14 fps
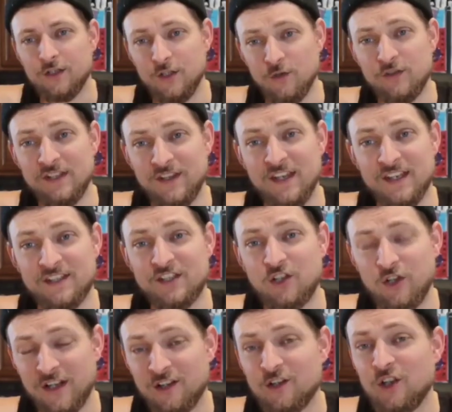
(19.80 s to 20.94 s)
Using this
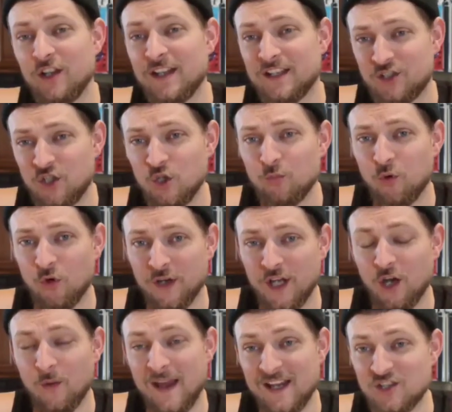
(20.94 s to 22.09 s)
ClearClick 2.0
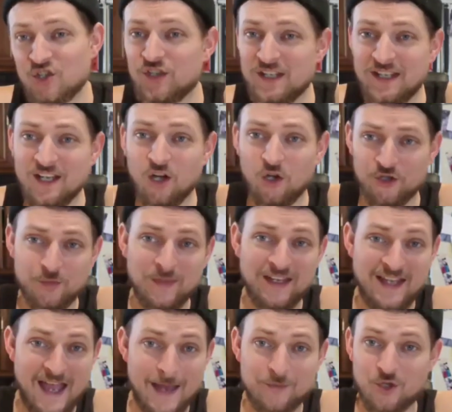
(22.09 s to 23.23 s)
HD
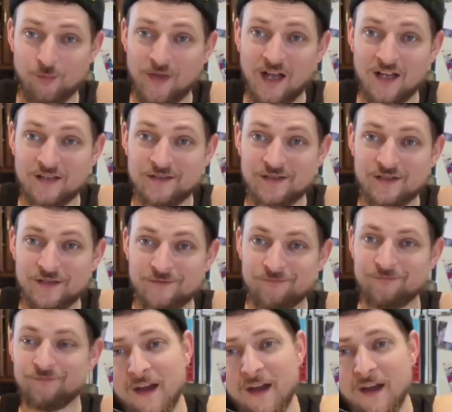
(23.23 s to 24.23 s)
Ultimate Capture Box.